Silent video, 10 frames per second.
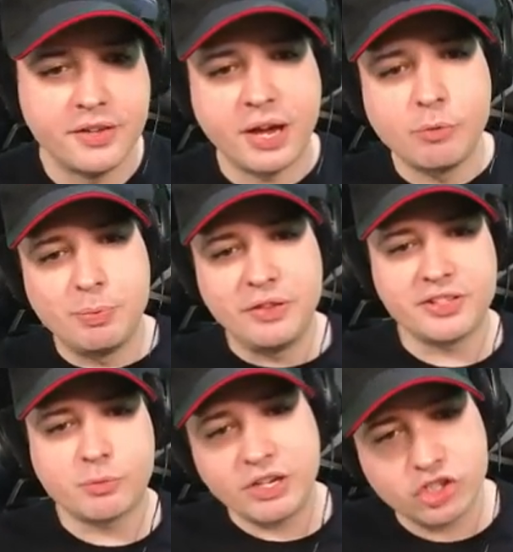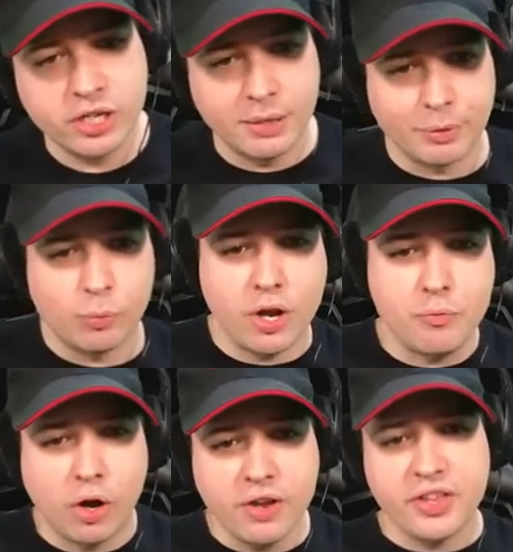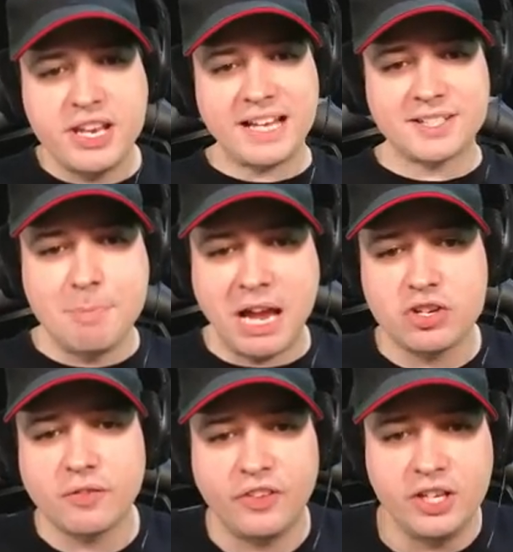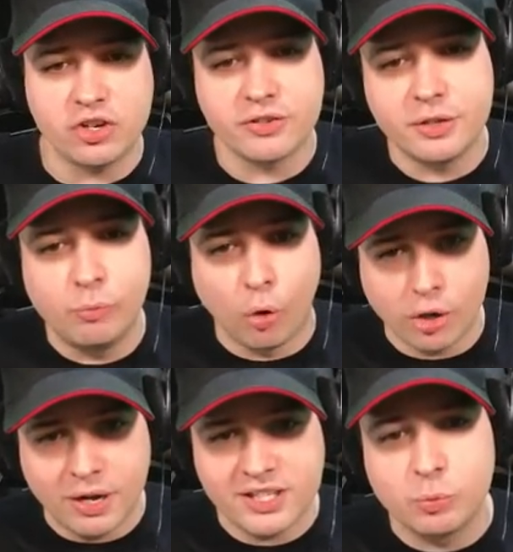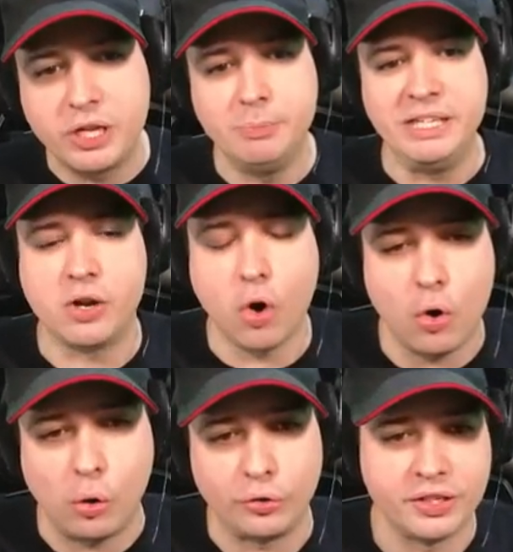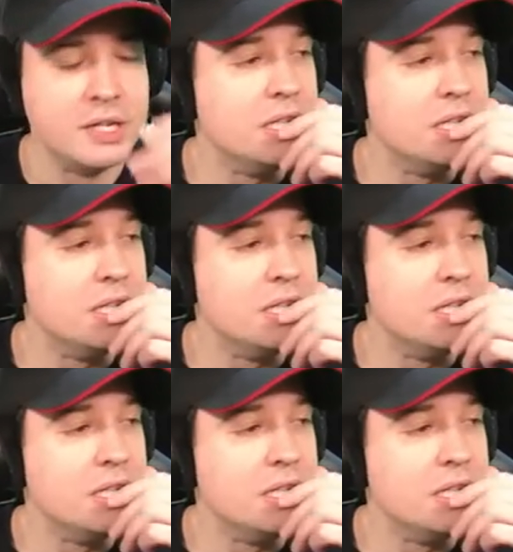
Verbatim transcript: That would be this question number one. One of the next major features in War Robots will be called.